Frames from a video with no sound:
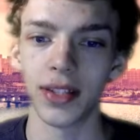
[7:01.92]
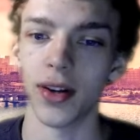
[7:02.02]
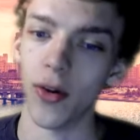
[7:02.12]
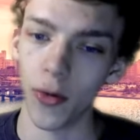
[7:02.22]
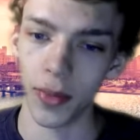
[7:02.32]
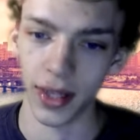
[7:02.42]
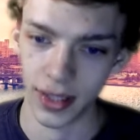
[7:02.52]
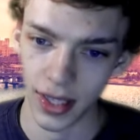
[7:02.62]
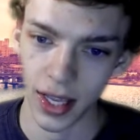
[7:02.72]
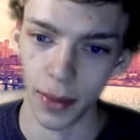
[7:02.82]
to Ole
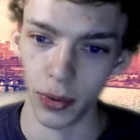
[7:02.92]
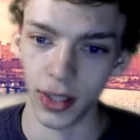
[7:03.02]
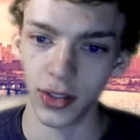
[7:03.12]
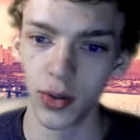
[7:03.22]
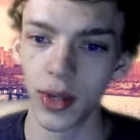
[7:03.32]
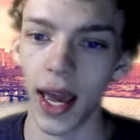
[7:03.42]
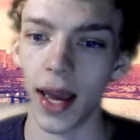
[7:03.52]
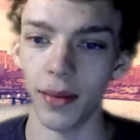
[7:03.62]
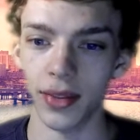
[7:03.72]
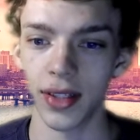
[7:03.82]
Miss and played 2
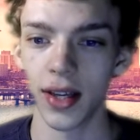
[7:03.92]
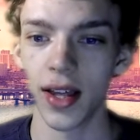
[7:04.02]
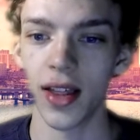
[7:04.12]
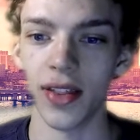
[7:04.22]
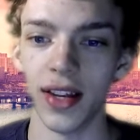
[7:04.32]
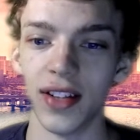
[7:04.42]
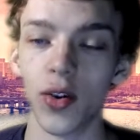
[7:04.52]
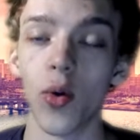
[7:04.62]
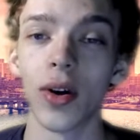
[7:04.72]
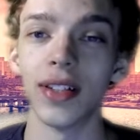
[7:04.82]
games. Then he
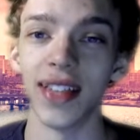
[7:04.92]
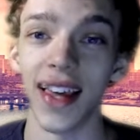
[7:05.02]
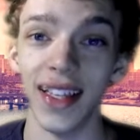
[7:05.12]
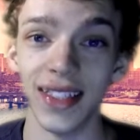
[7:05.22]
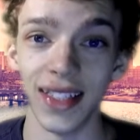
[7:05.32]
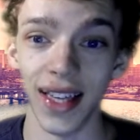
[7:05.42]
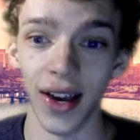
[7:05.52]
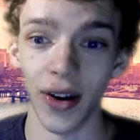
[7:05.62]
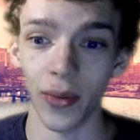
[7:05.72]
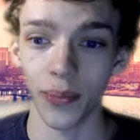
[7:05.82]
tore his
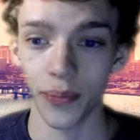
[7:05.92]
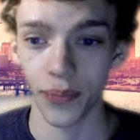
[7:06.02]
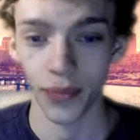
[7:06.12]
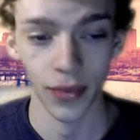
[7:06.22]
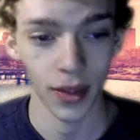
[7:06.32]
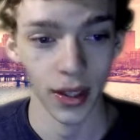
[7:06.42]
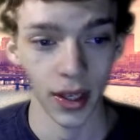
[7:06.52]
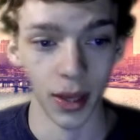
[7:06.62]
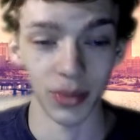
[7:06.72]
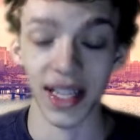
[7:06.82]
ACL
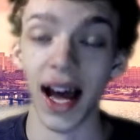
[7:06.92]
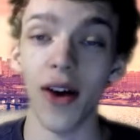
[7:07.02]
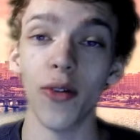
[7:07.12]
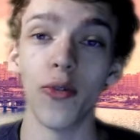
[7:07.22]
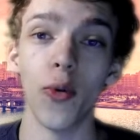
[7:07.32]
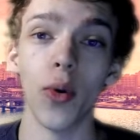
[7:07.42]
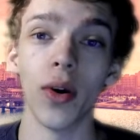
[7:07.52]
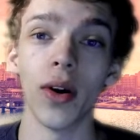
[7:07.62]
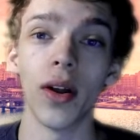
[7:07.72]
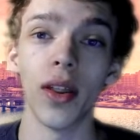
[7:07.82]
and was out
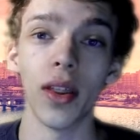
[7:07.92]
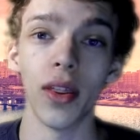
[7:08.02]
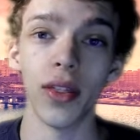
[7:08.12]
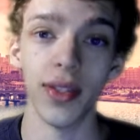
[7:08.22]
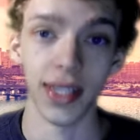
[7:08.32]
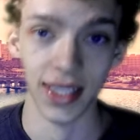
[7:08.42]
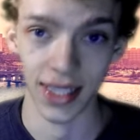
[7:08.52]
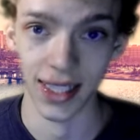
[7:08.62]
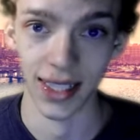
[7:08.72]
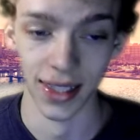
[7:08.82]
for the
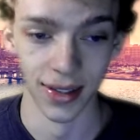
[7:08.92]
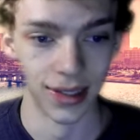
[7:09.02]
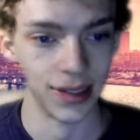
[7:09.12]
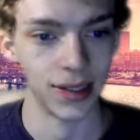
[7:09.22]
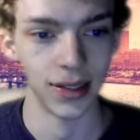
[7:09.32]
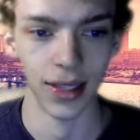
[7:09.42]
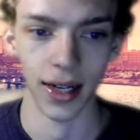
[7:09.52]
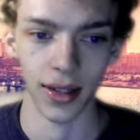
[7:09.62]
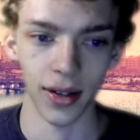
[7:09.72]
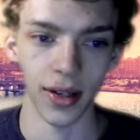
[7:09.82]
season.
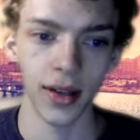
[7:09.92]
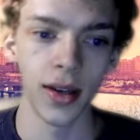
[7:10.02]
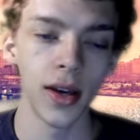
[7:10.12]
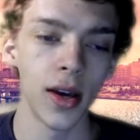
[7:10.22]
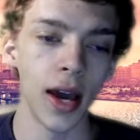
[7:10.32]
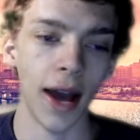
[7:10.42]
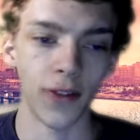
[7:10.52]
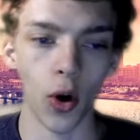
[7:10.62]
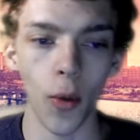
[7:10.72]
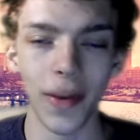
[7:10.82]
Not good.
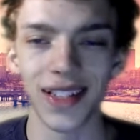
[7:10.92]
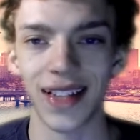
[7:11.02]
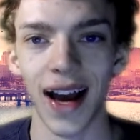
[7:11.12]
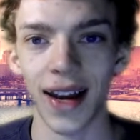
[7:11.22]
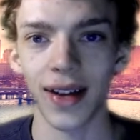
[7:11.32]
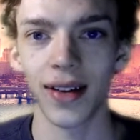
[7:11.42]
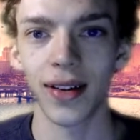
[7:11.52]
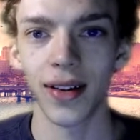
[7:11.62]
After Ole Miss kind of